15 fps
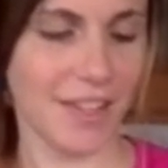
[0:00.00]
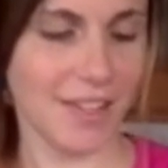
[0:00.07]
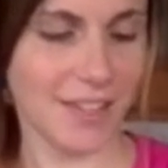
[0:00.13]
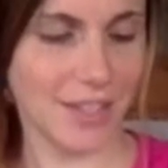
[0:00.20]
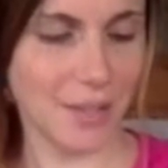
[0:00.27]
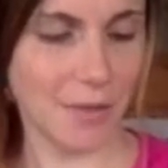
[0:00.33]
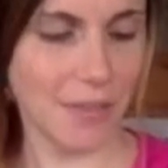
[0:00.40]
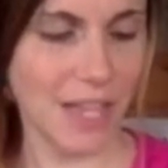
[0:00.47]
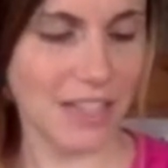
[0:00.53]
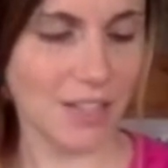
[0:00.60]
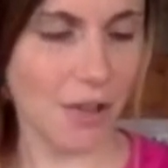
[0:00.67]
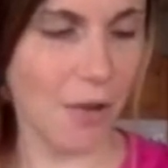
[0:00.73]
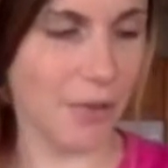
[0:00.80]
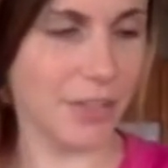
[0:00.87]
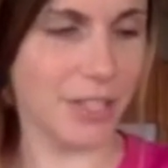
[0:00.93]
So that's
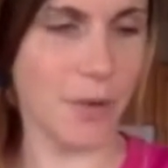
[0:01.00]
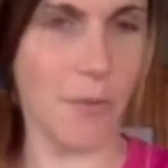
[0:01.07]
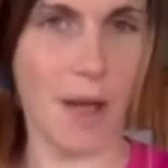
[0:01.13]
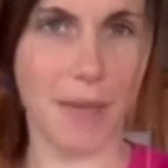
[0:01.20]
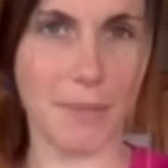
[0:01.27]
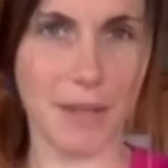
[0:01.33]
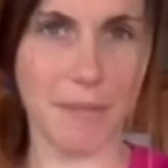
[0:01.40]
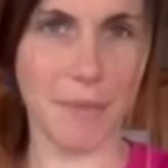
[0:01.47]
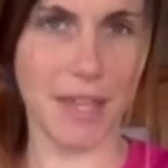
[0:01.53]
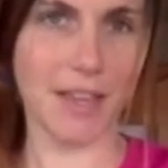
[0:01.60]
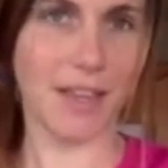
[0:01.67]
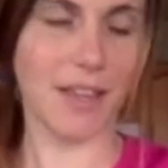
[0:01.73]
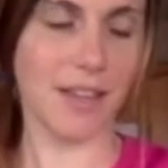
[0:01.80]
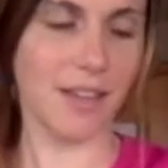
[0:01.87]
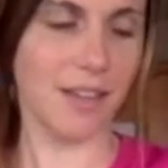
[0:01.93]
also why I'm going to make
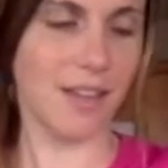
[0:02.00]
caterpillar.